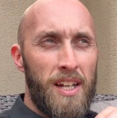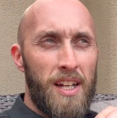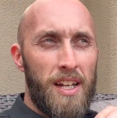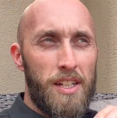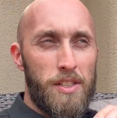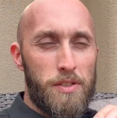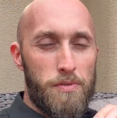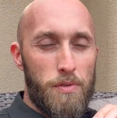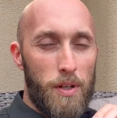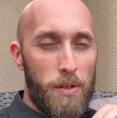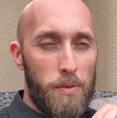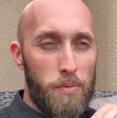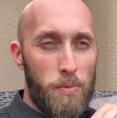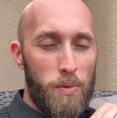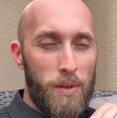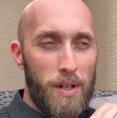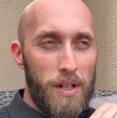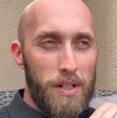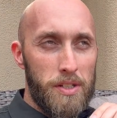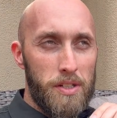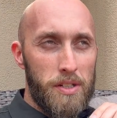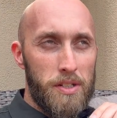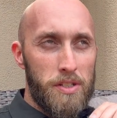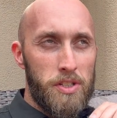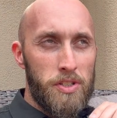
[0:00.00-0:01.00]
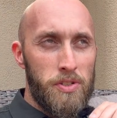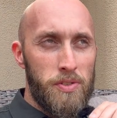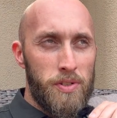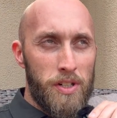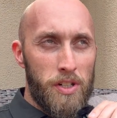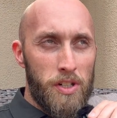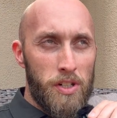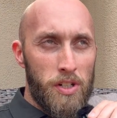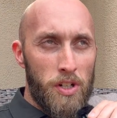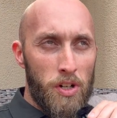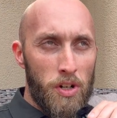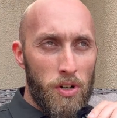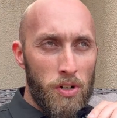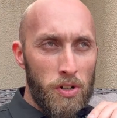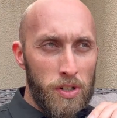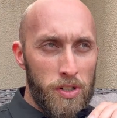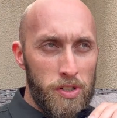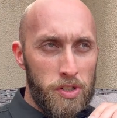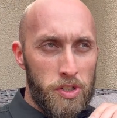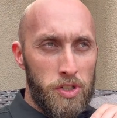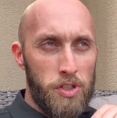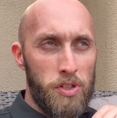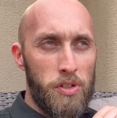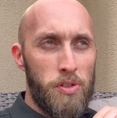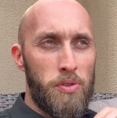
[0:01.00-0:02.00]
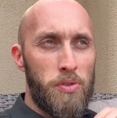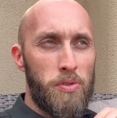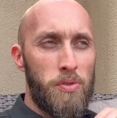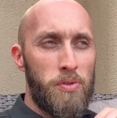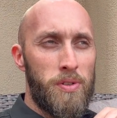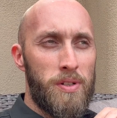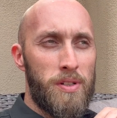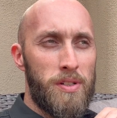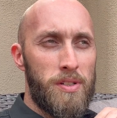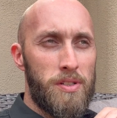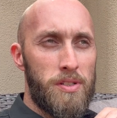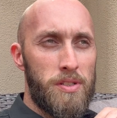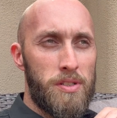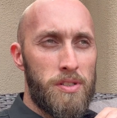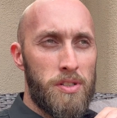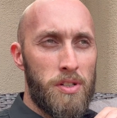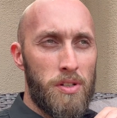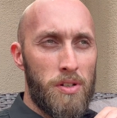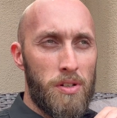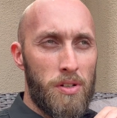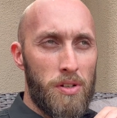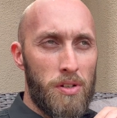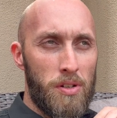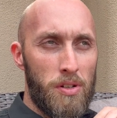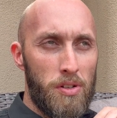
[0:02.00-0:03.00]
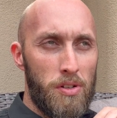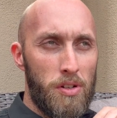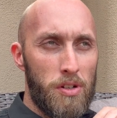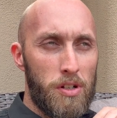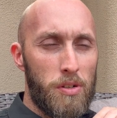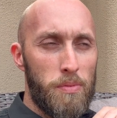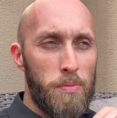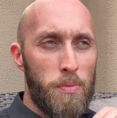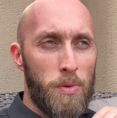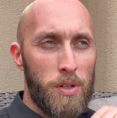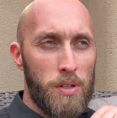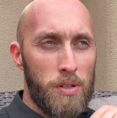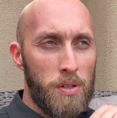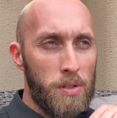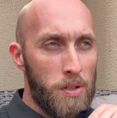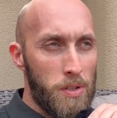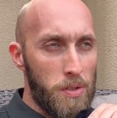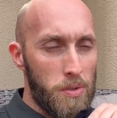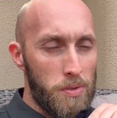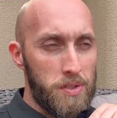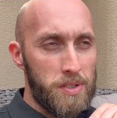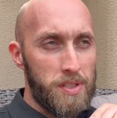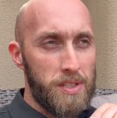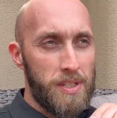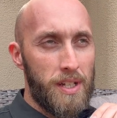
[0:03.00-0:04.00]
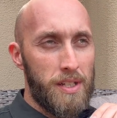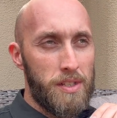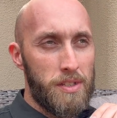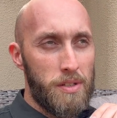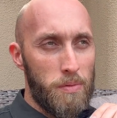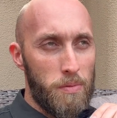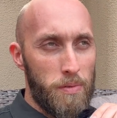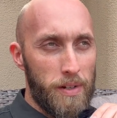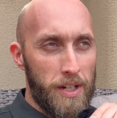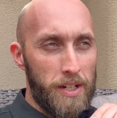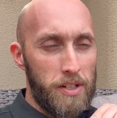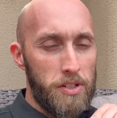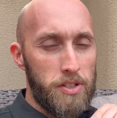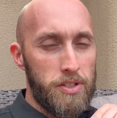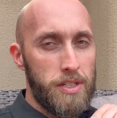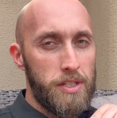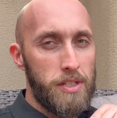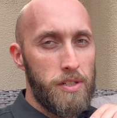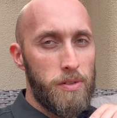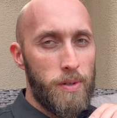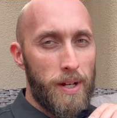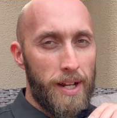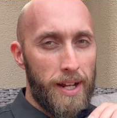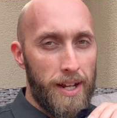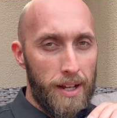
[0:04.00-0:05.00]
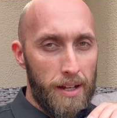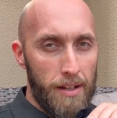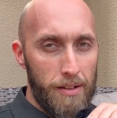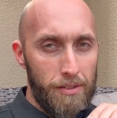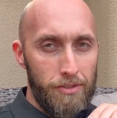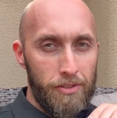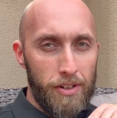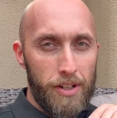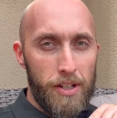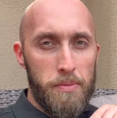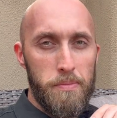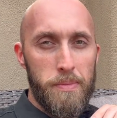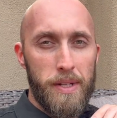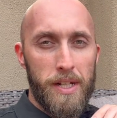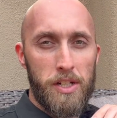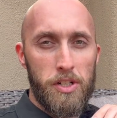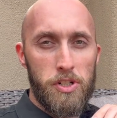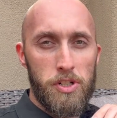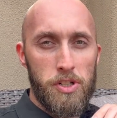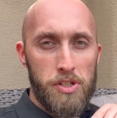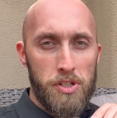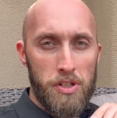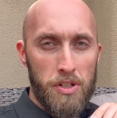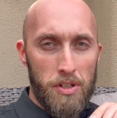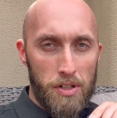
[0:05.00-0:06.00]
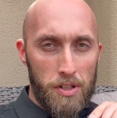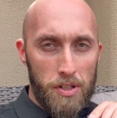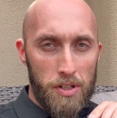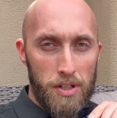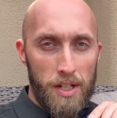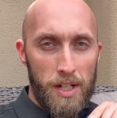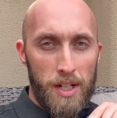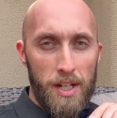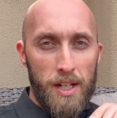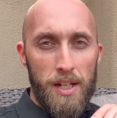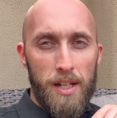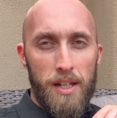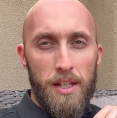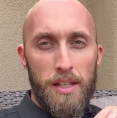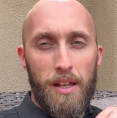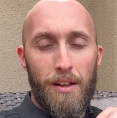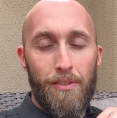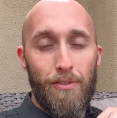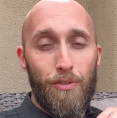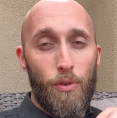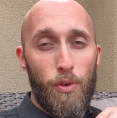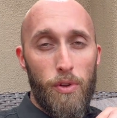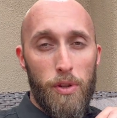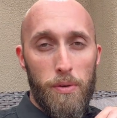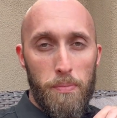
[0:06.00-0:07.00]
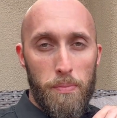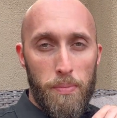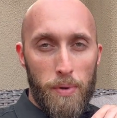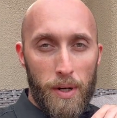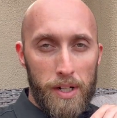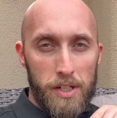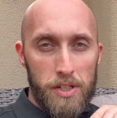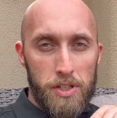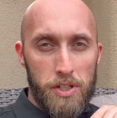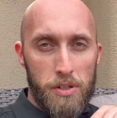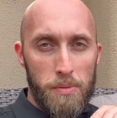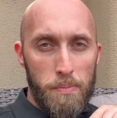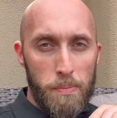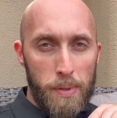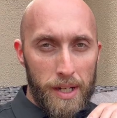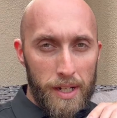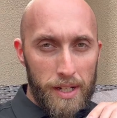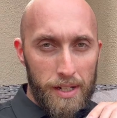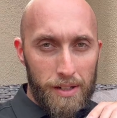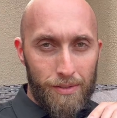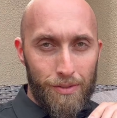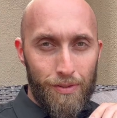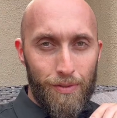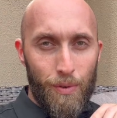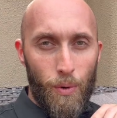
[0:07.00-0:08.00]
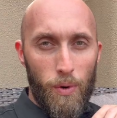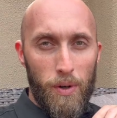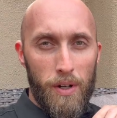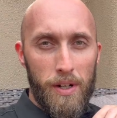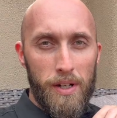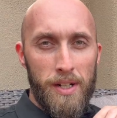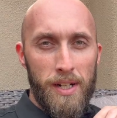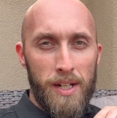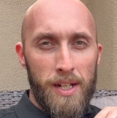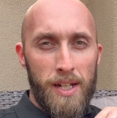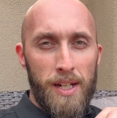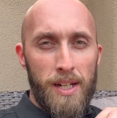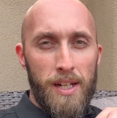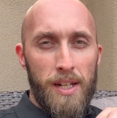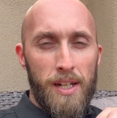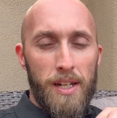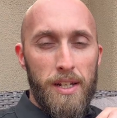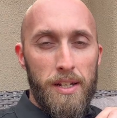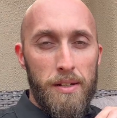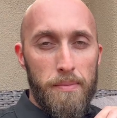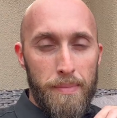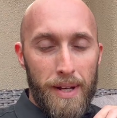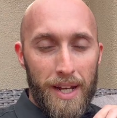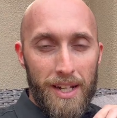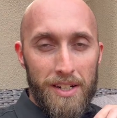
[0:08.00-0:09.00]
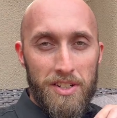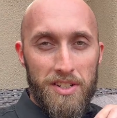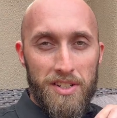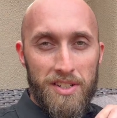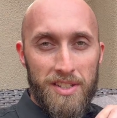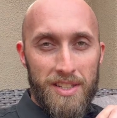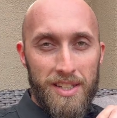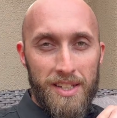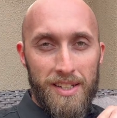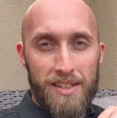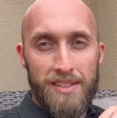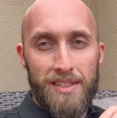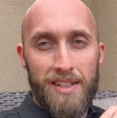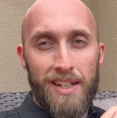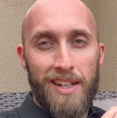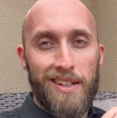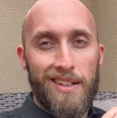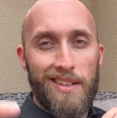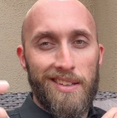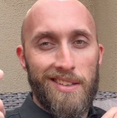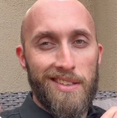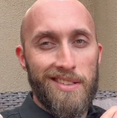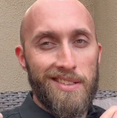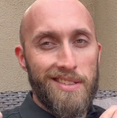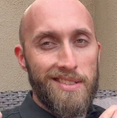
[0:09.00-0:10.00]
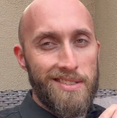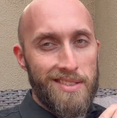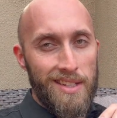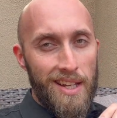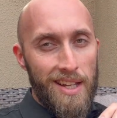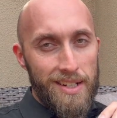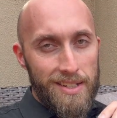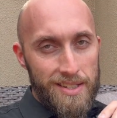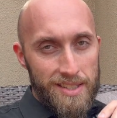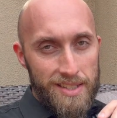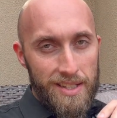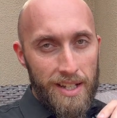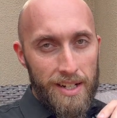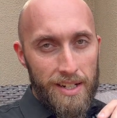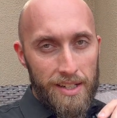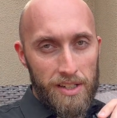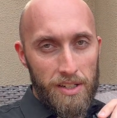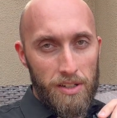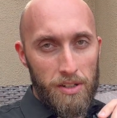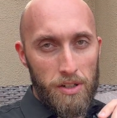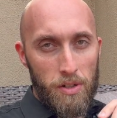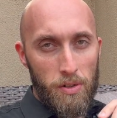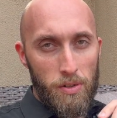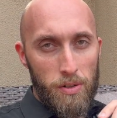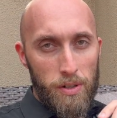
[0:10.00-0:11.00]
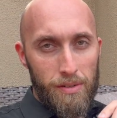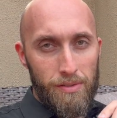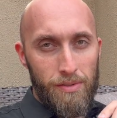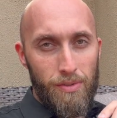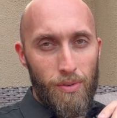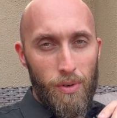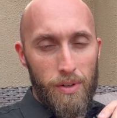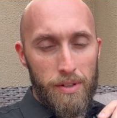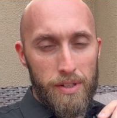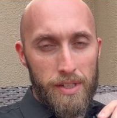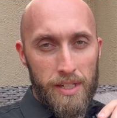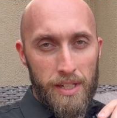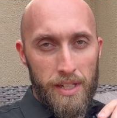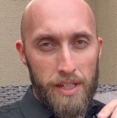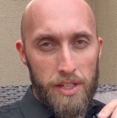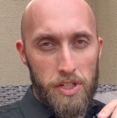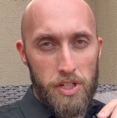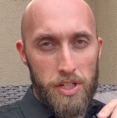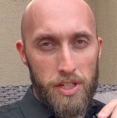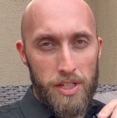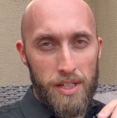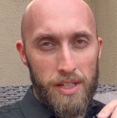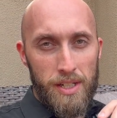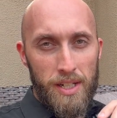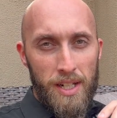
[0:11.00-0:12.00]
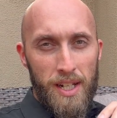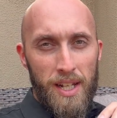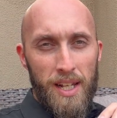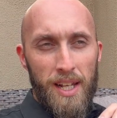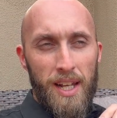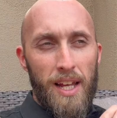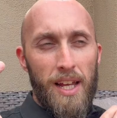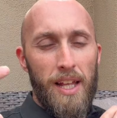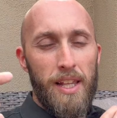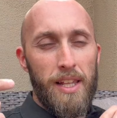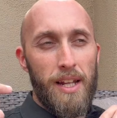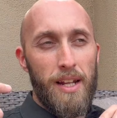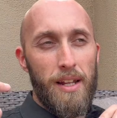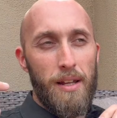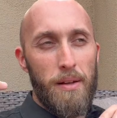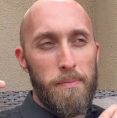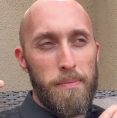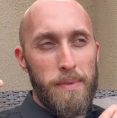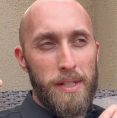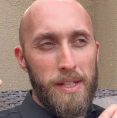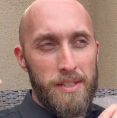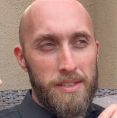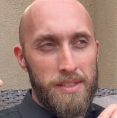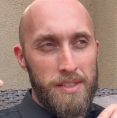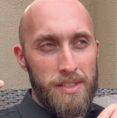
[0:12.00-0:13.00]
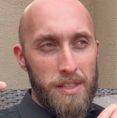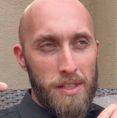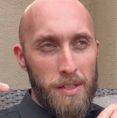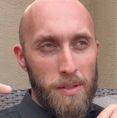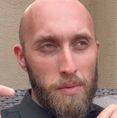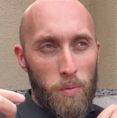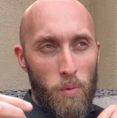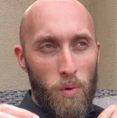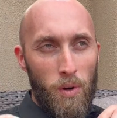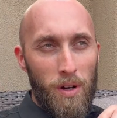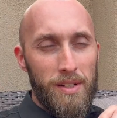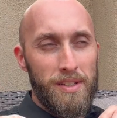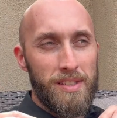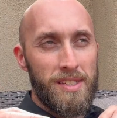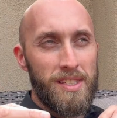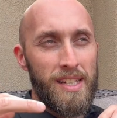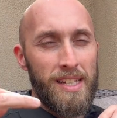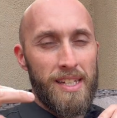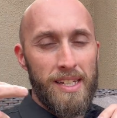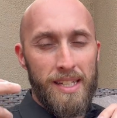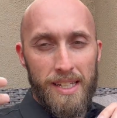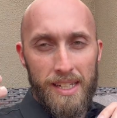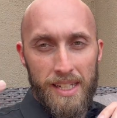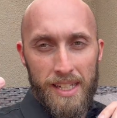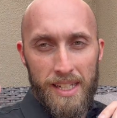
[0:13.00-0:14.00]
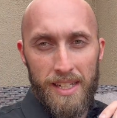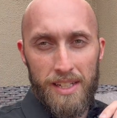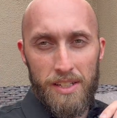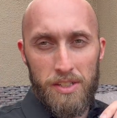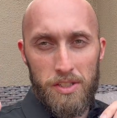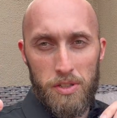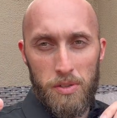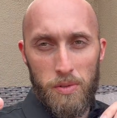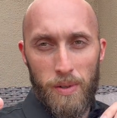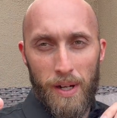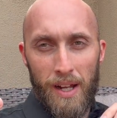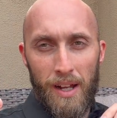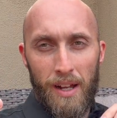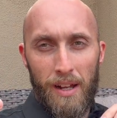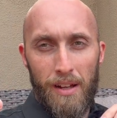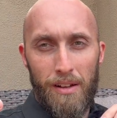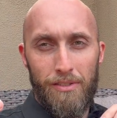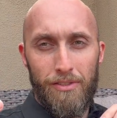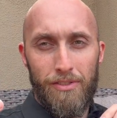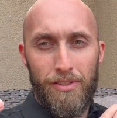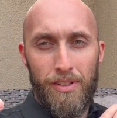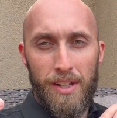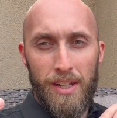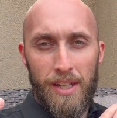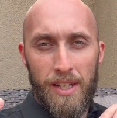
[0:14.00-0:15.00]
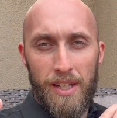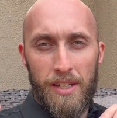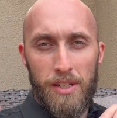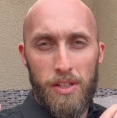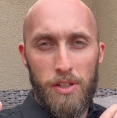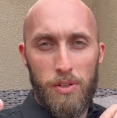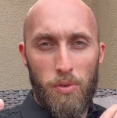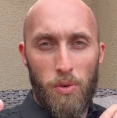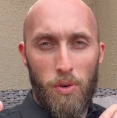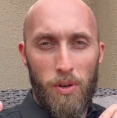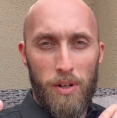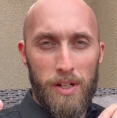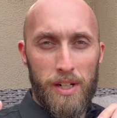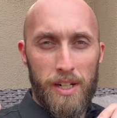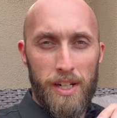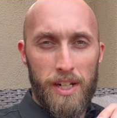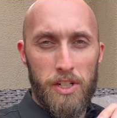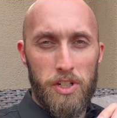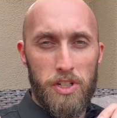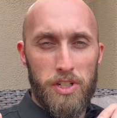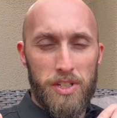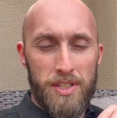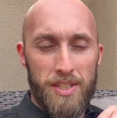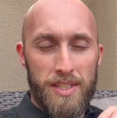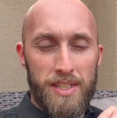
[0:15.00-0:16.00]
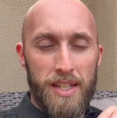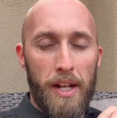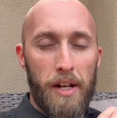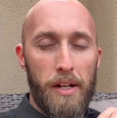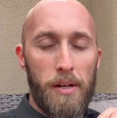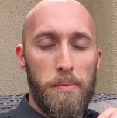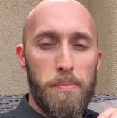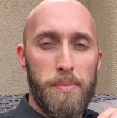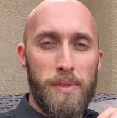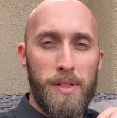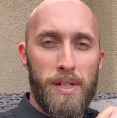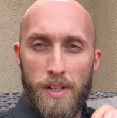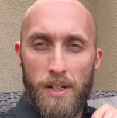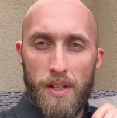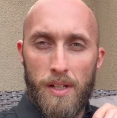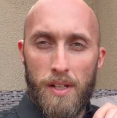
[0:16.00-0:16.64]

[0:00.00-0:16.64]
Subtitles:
And so I want to encourage you to look more closely at the range that you have and make sure that for the price you're paying for it, it matches things like the design aesthetic you're going for in the kitchen, and that it meets the wants and needs you have in your kitchen setup.